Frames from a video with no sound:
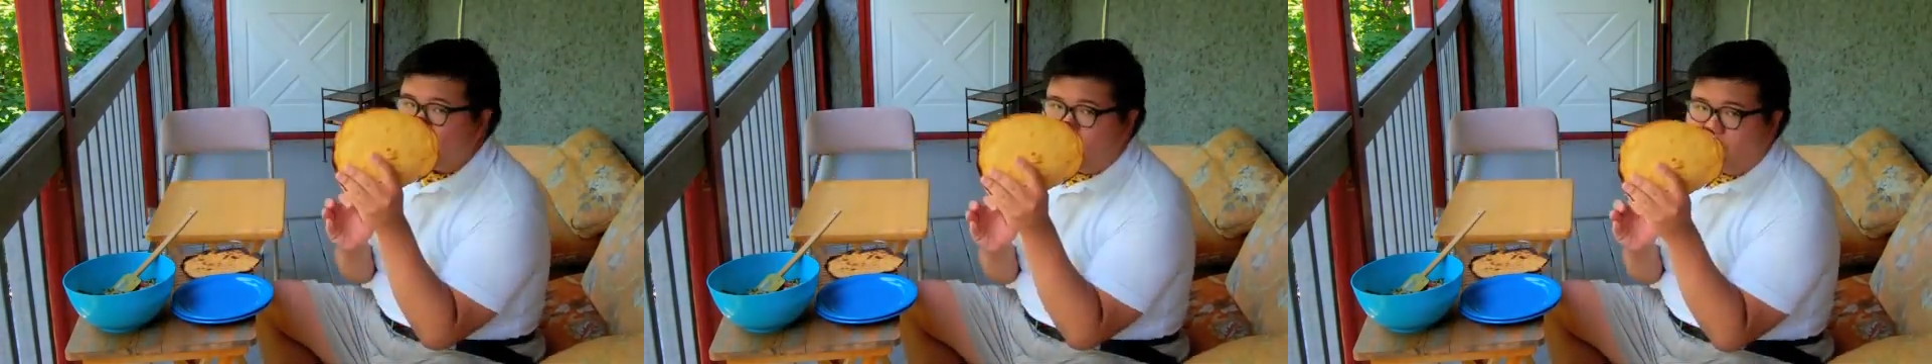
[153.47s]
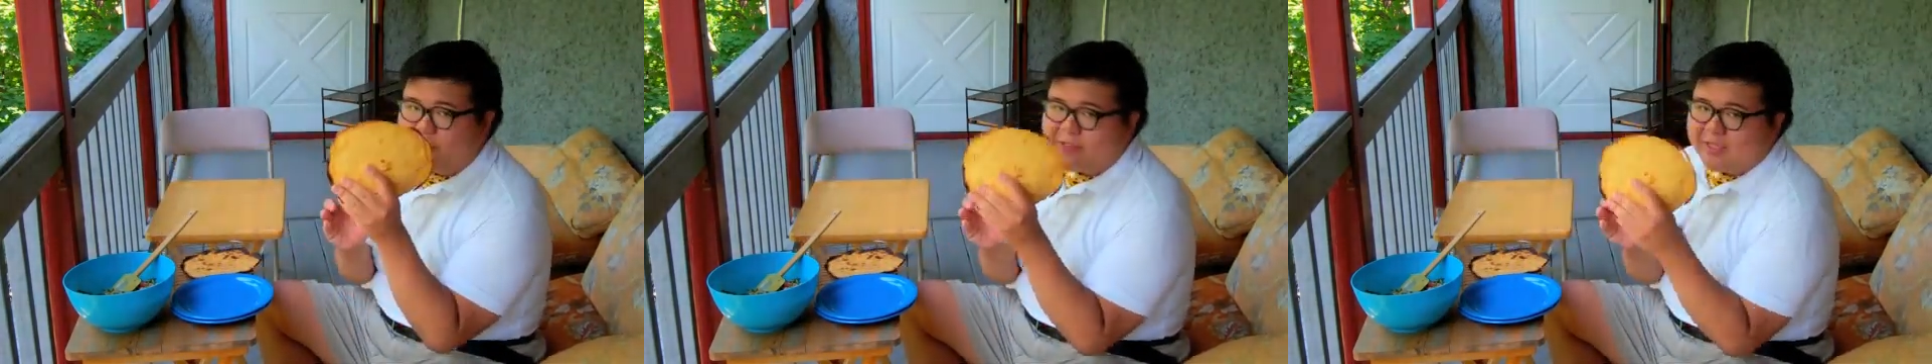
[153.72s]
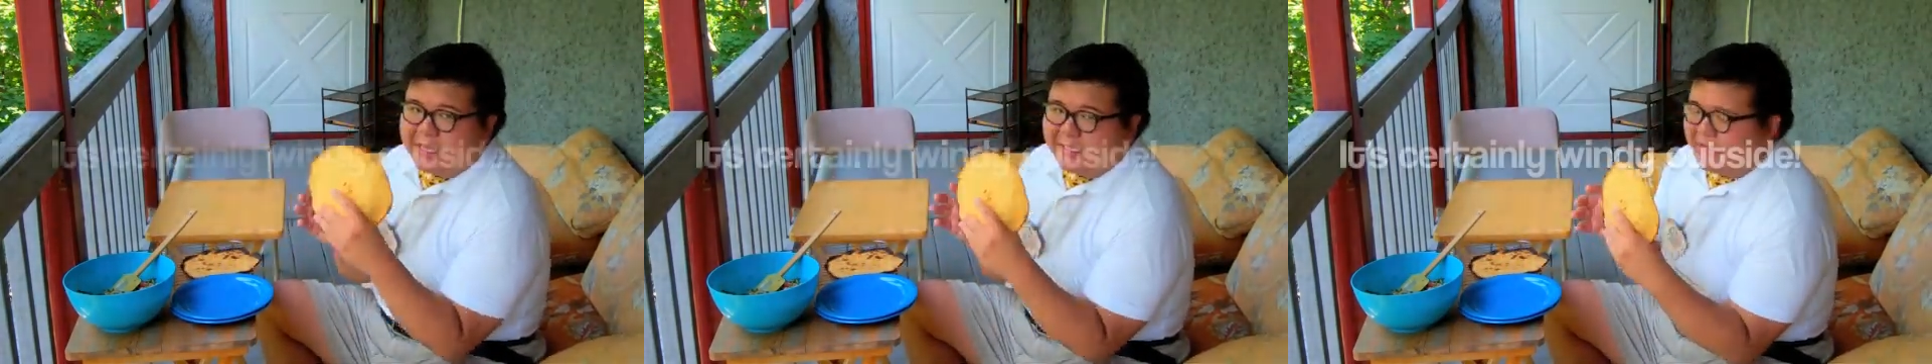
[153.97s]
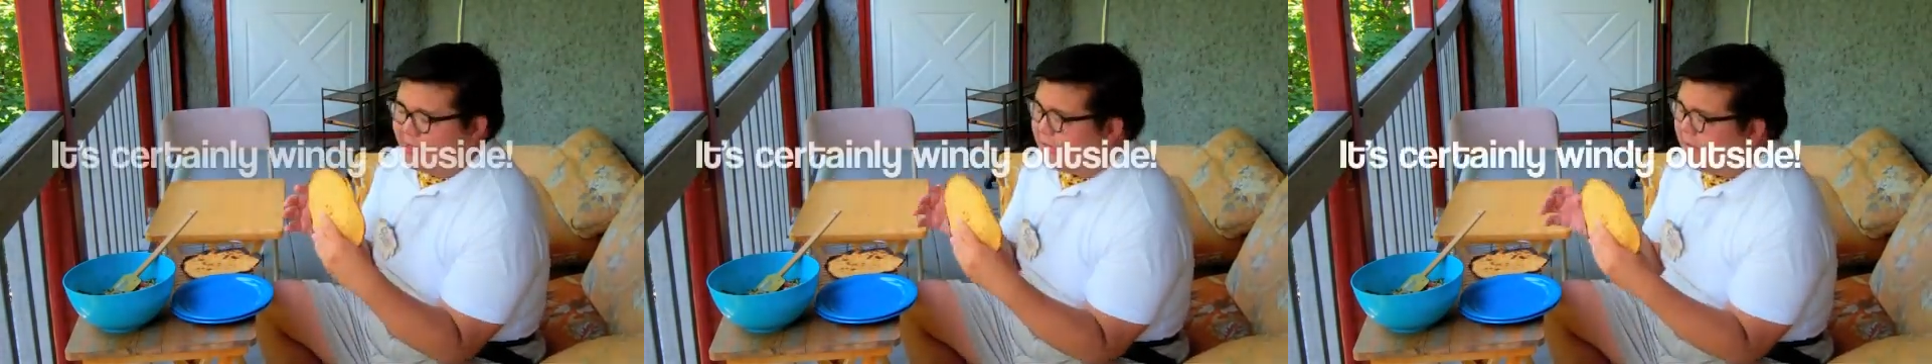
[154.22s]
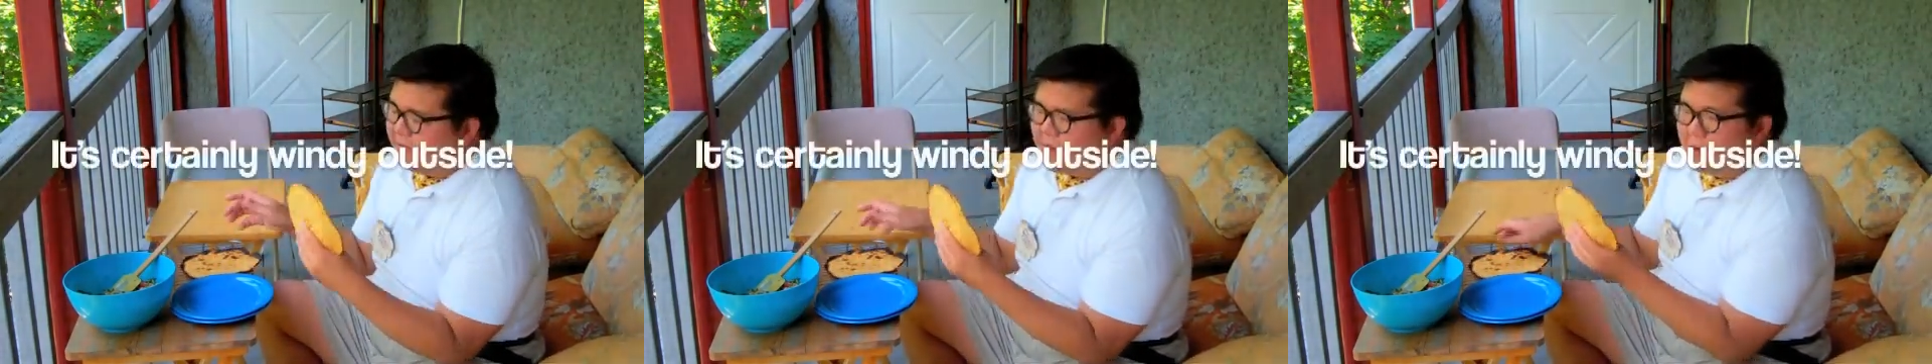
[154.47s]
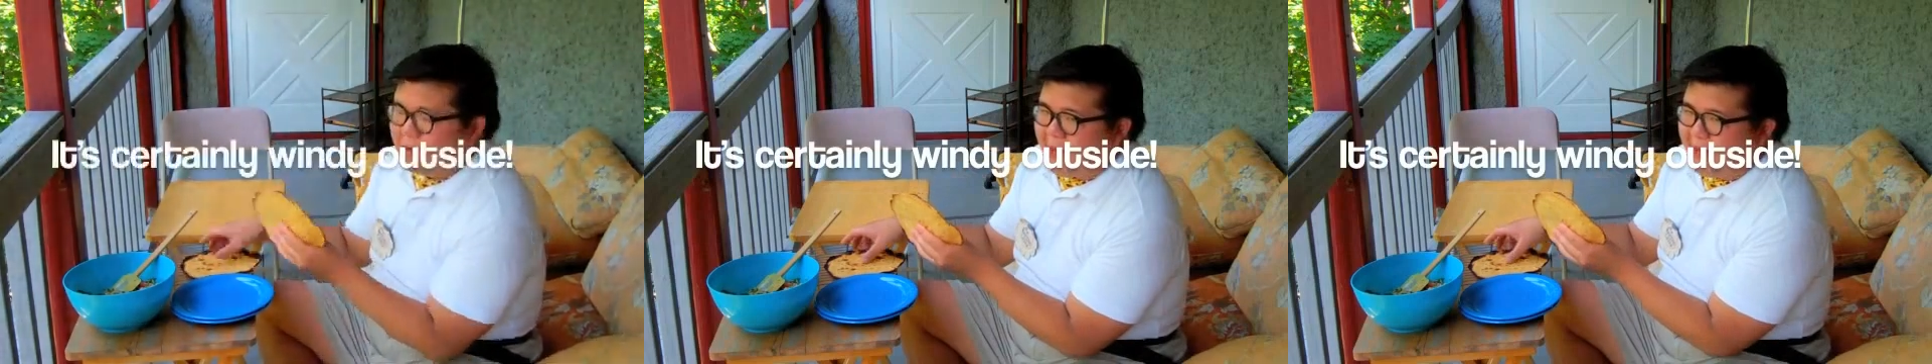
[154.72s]
so it looks like this if you
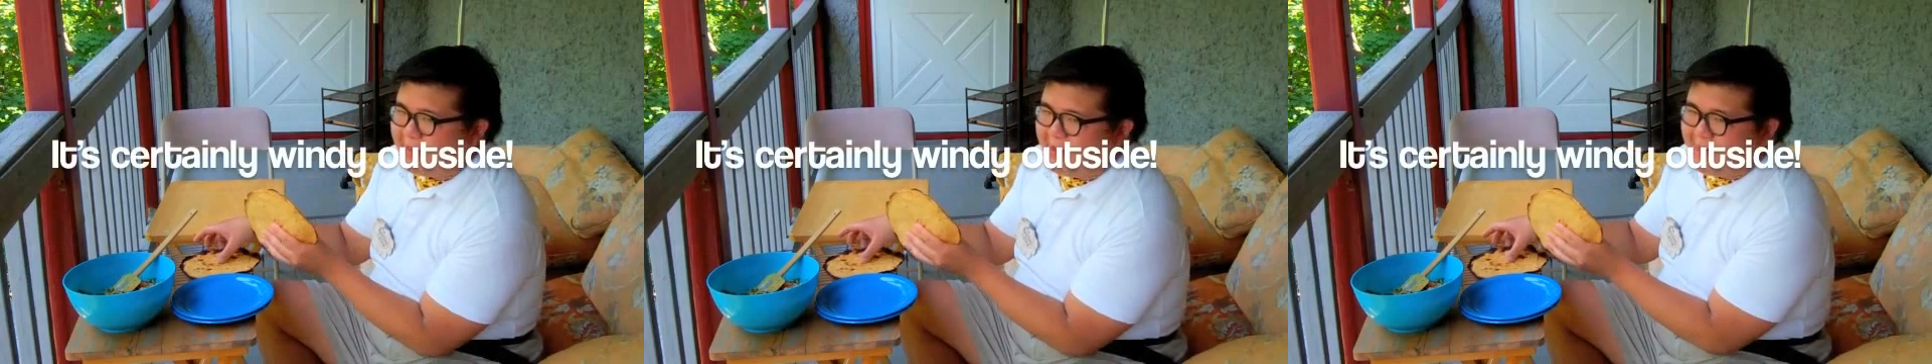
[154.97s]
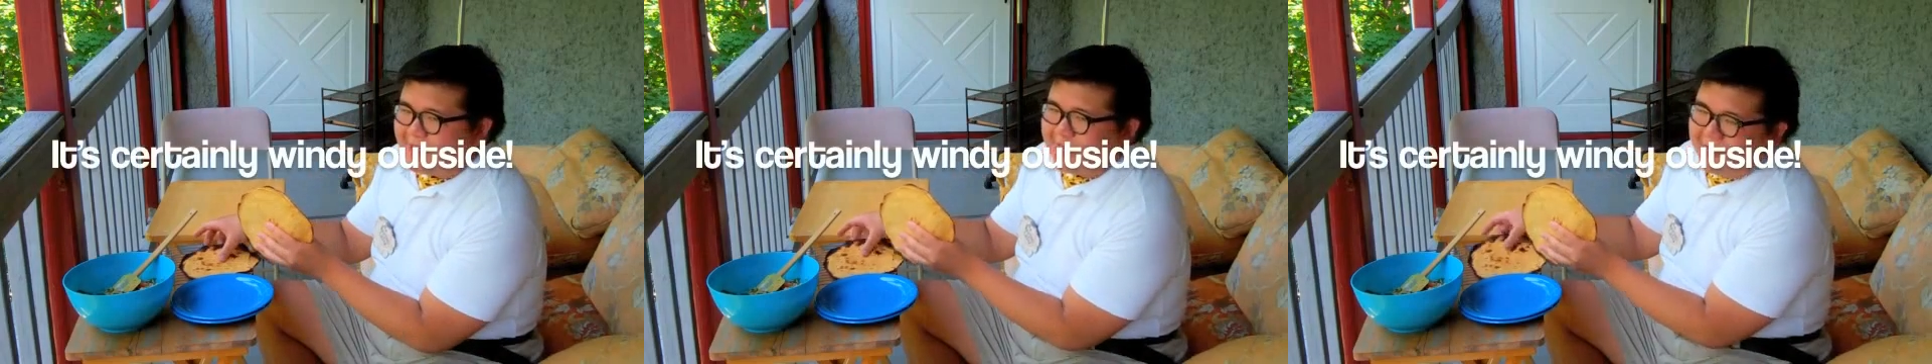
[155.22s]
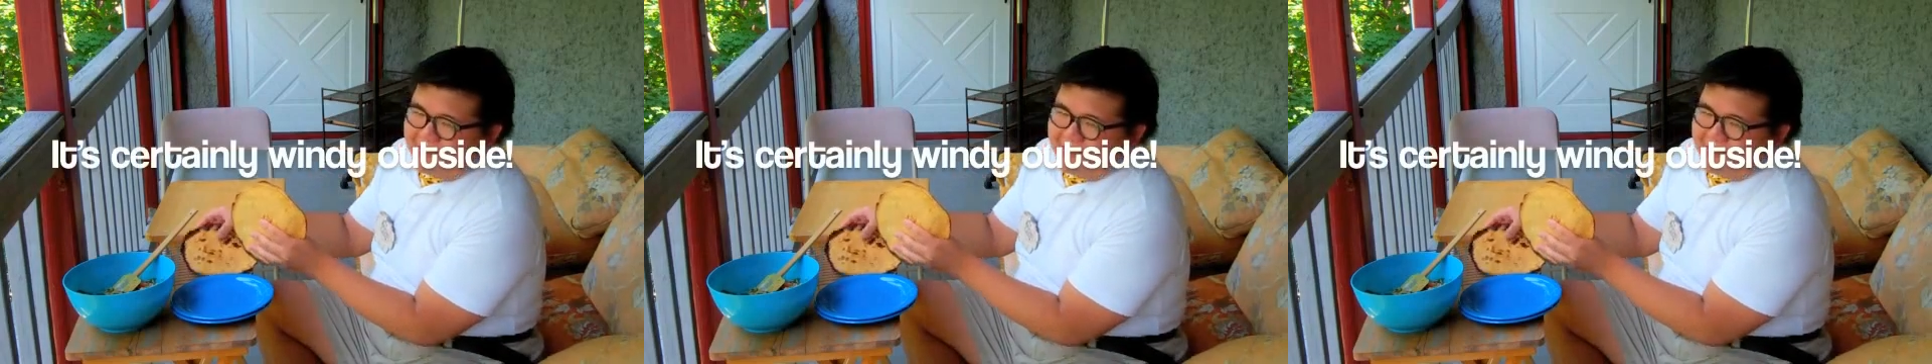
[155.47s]
don't like that